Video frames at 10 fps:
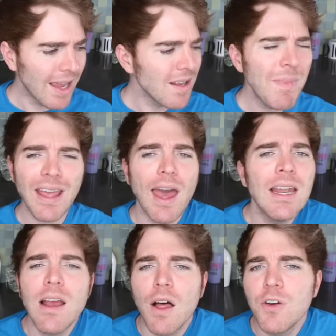I could make
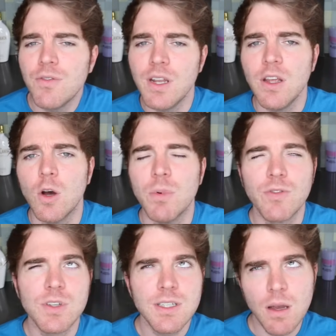any other video,
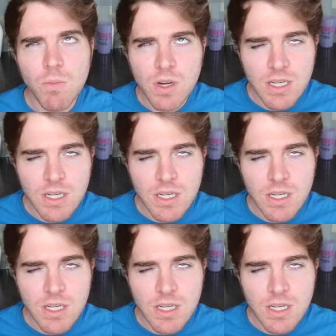but for some